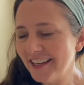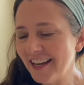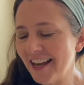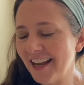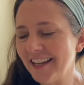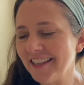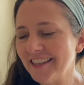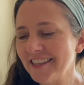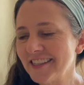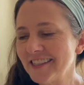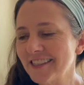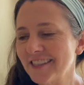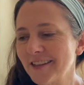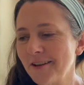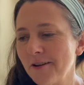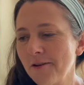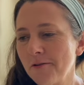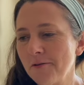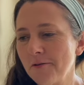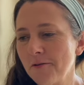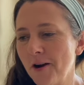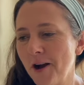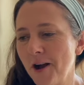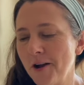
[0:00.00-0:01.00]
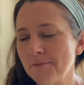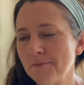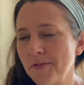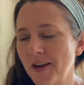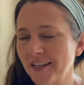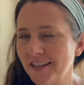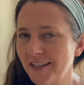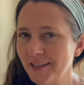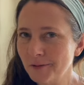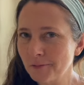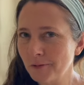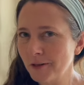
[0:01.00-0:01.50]
And so I
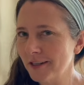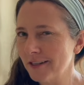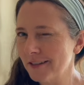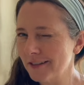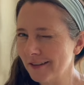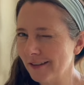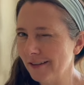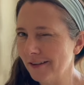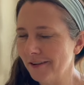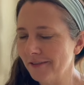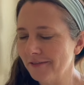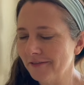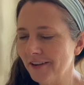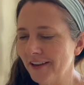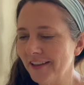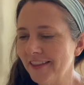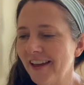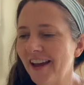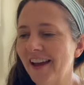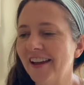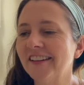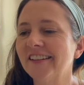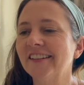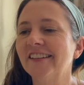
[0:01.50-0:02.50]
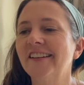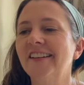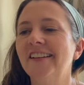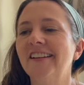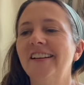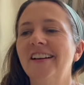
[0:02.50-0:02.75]
just wanted to clarify that